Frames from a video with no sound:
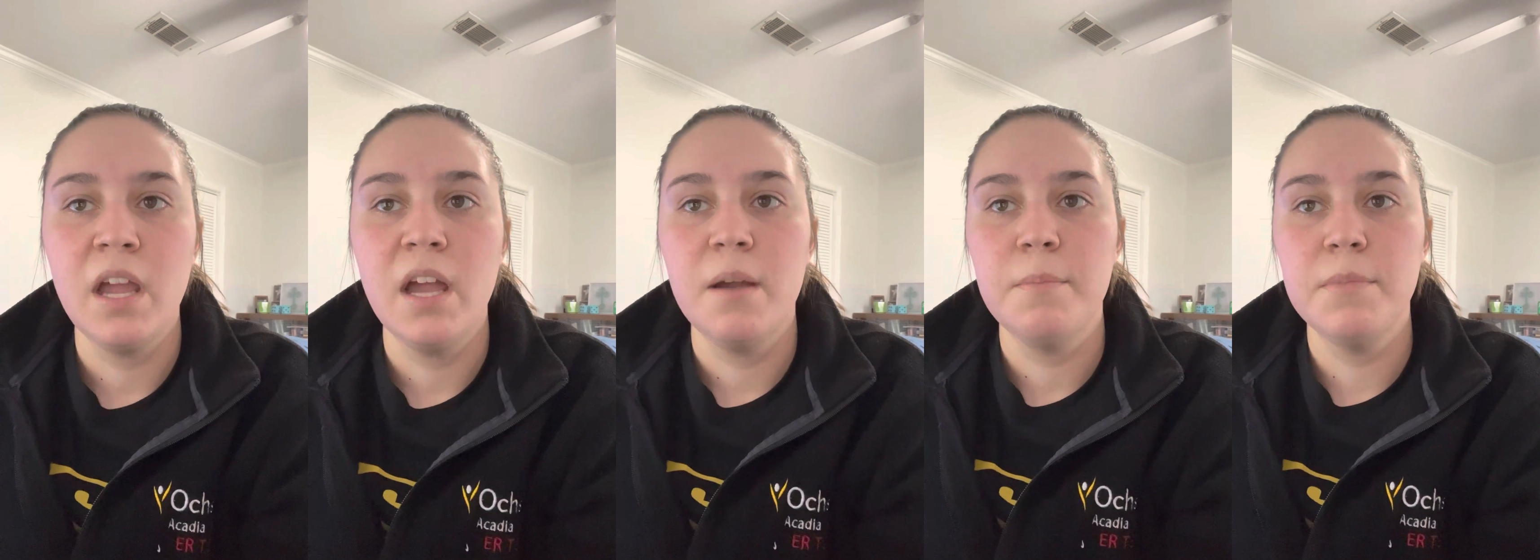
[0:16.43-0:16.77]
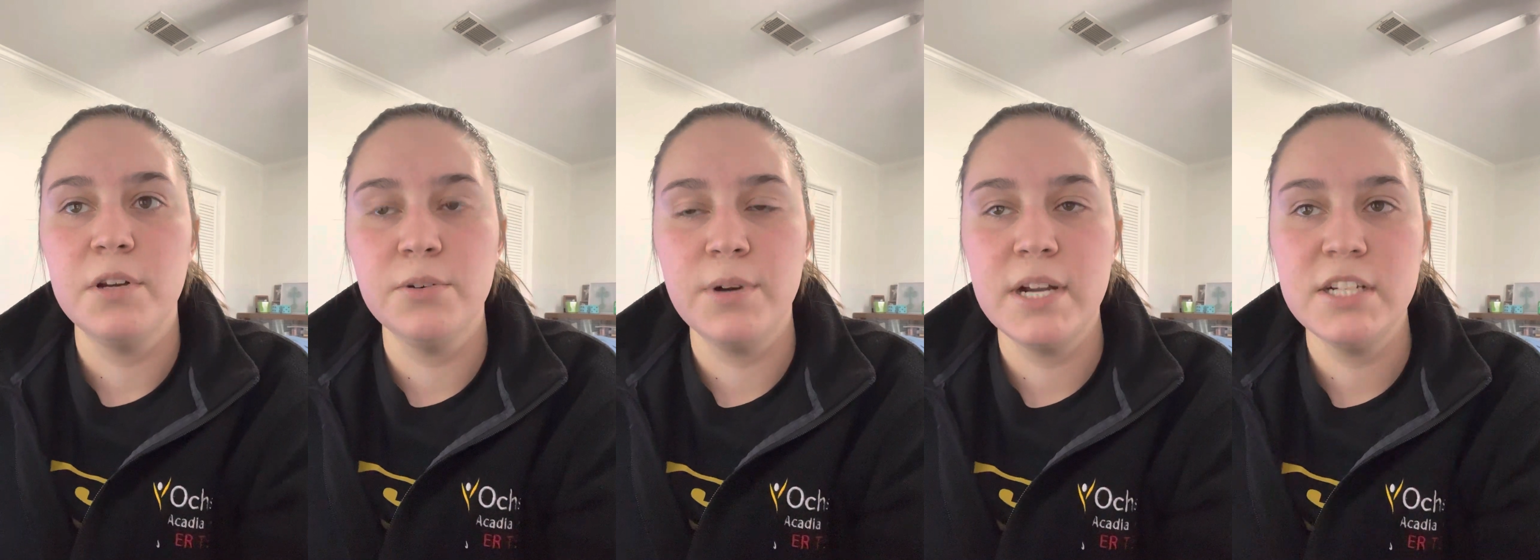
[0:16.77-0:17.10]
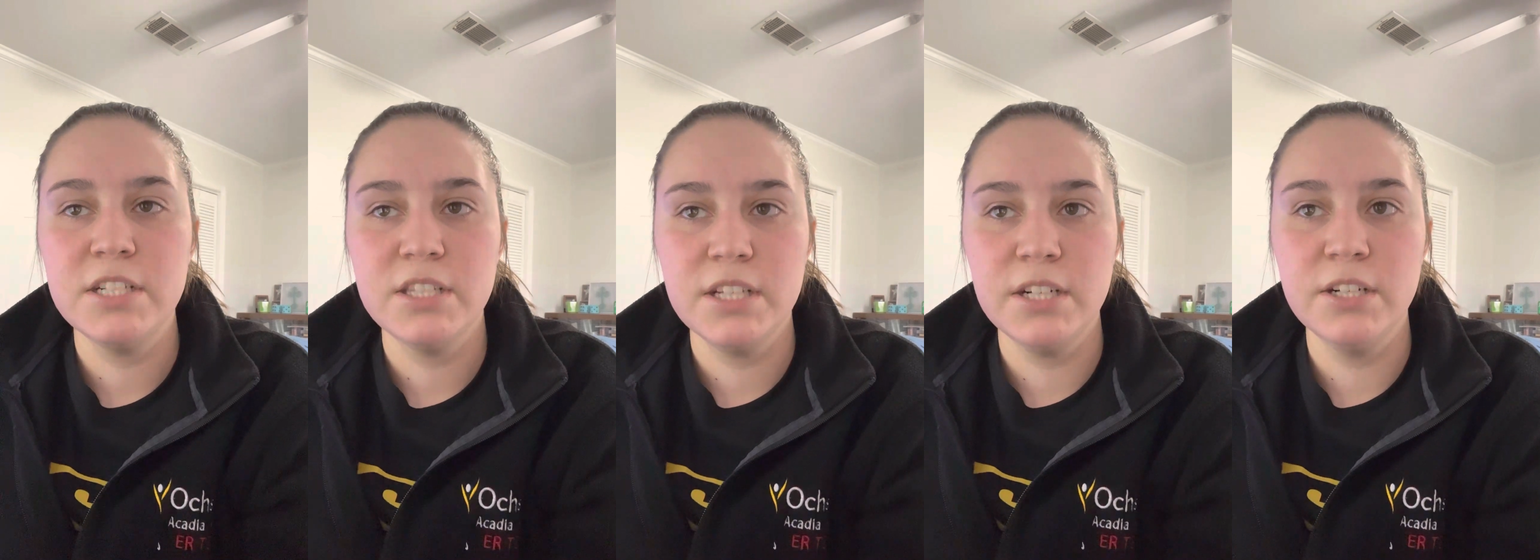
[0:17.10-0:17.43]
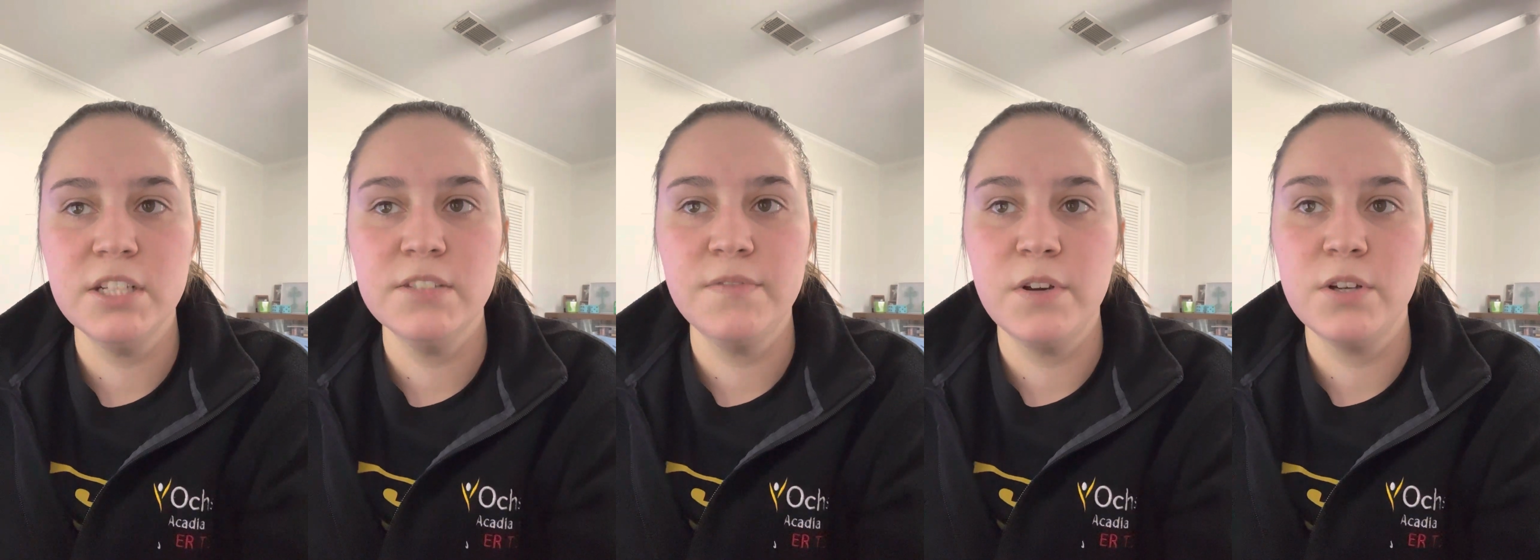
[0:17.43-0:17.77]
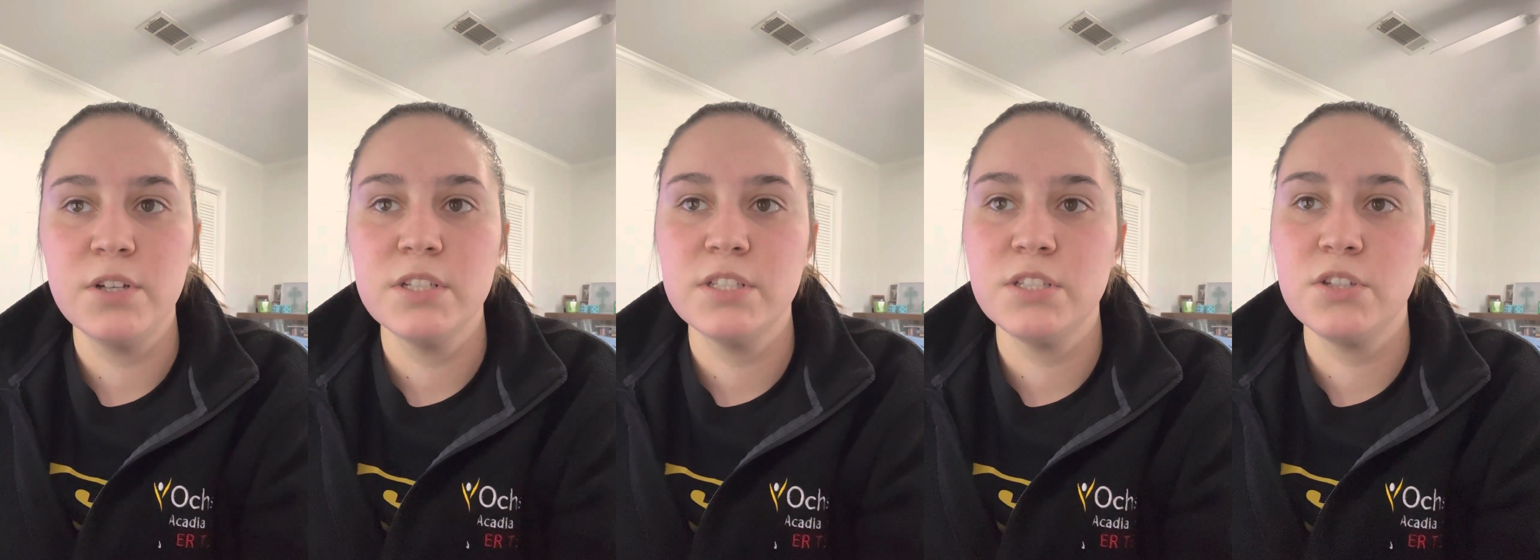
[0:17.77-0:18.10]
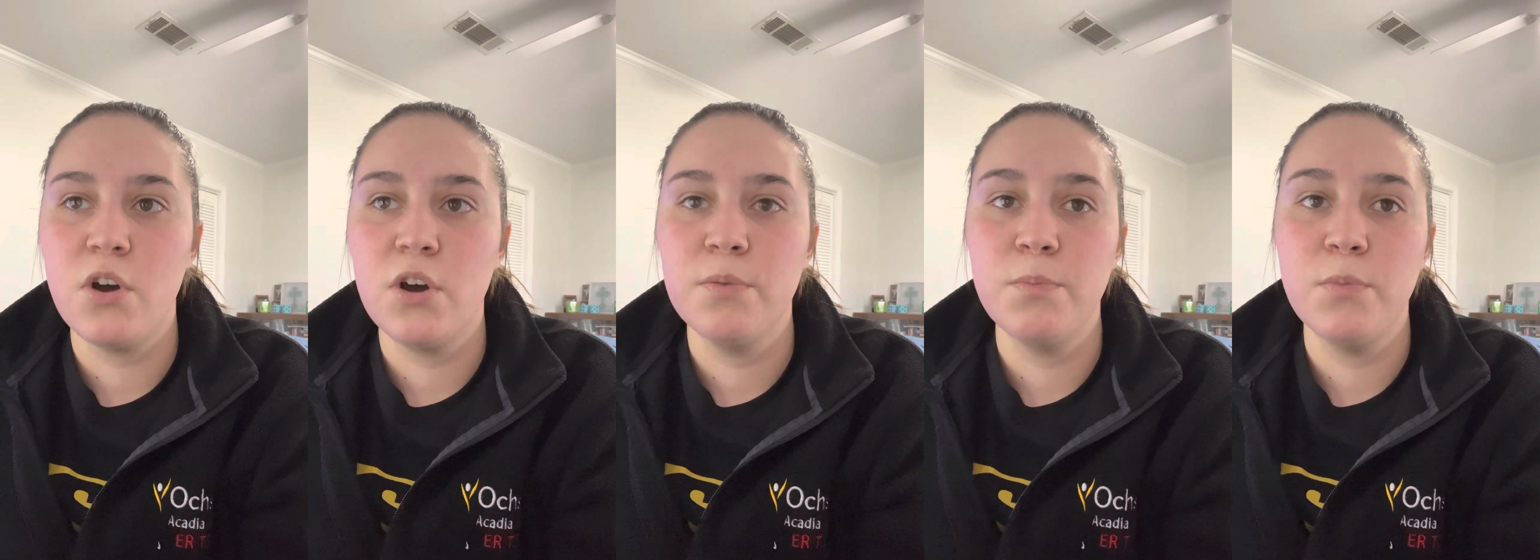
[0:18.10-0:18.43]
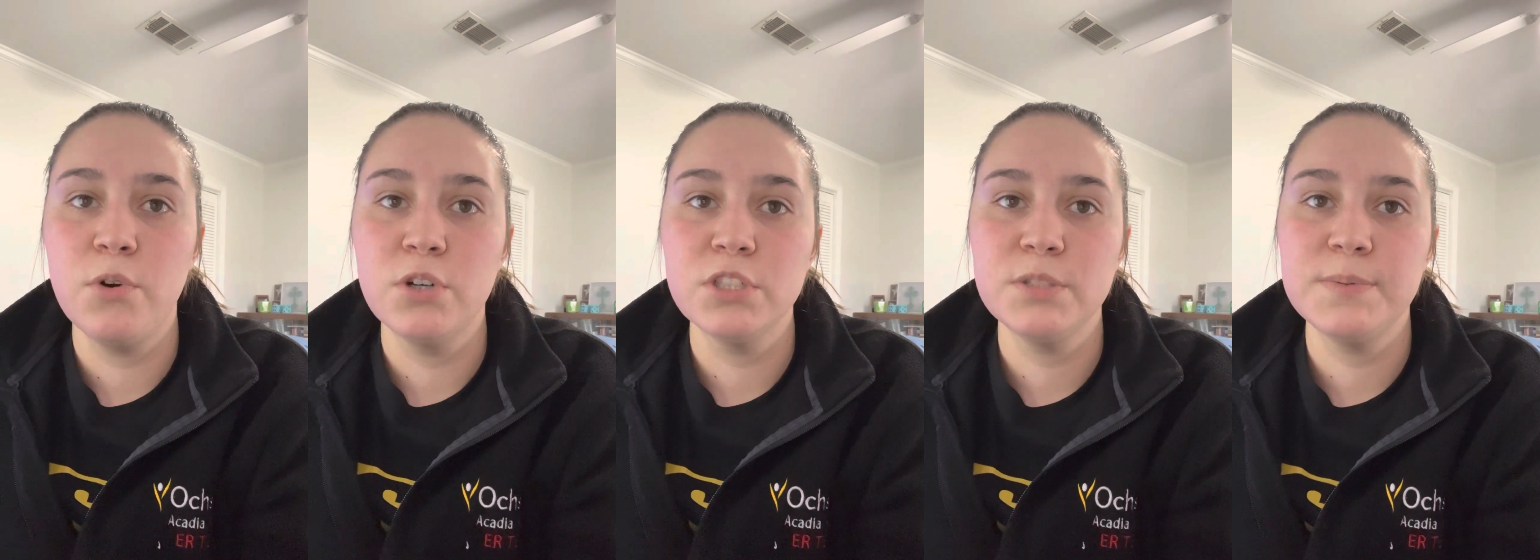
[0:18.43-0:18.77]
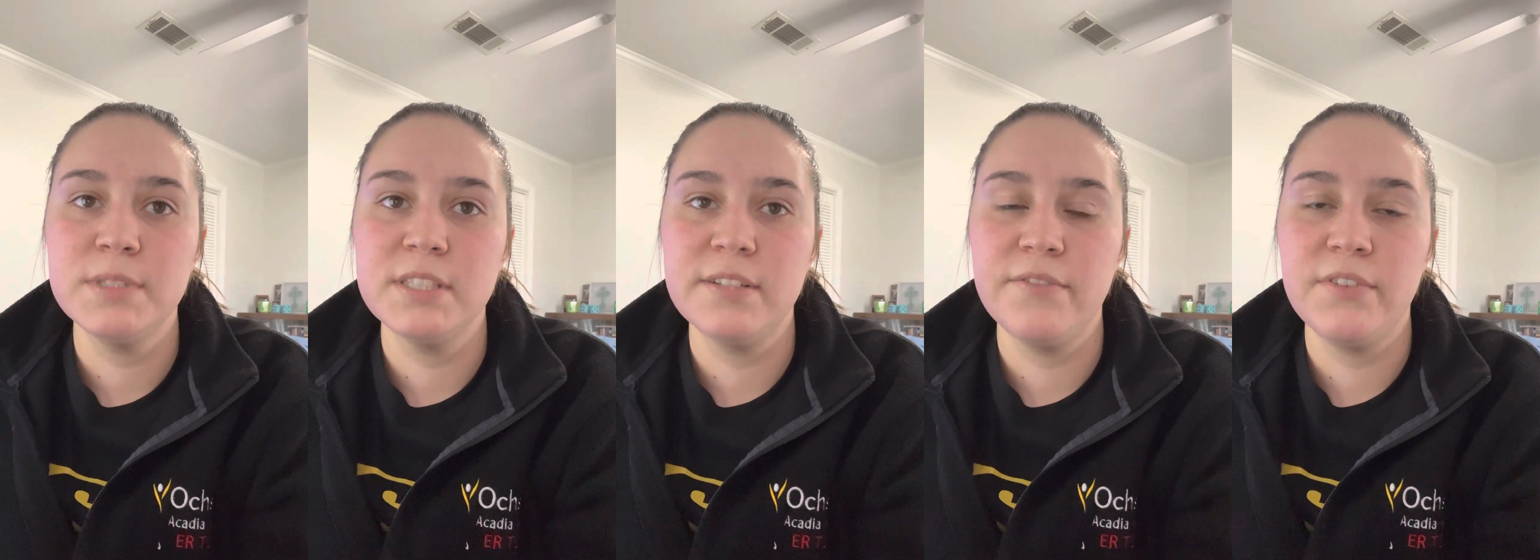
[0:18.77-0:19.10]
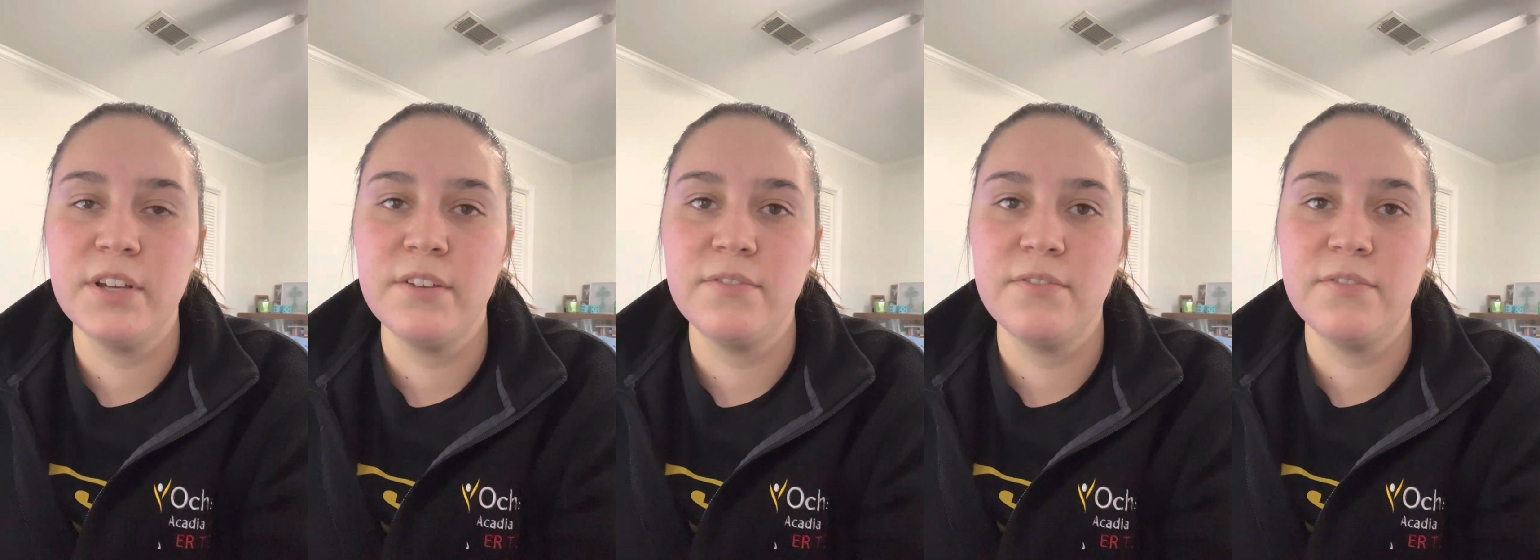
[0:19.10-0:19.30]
Middle range theories focus on more specific